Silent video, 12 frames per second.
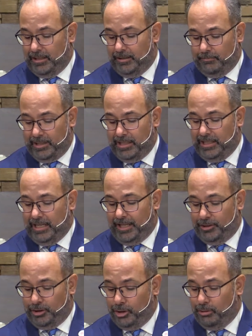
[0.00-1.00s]
me
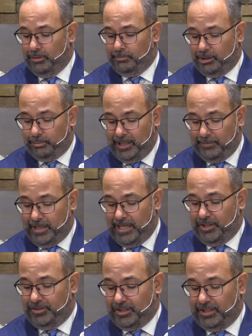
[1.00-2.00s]
and you, and between my
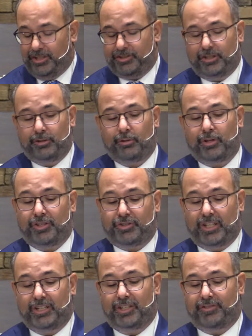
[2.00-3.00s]
descendants and your
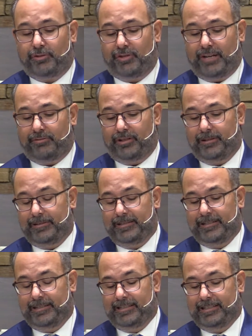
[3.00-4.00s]
descendants forever."
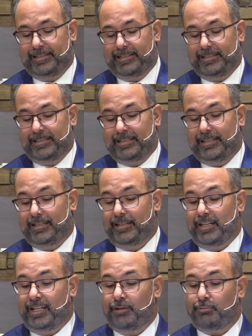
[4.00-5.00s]

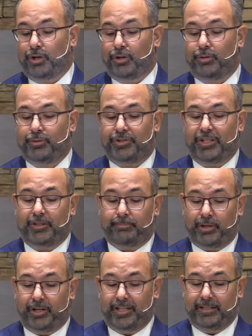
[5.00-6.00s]
Then he arose and
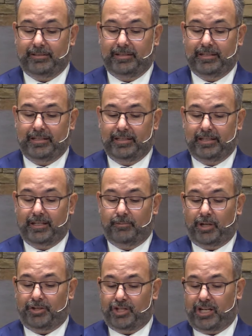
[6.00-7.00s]
departed,
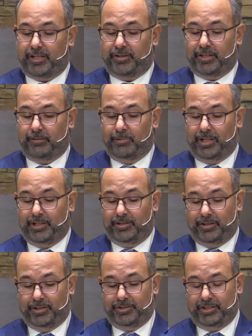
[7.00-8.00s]
while Jonathan went into
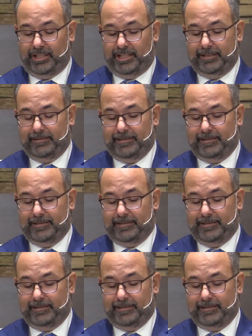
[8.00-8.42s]
the city.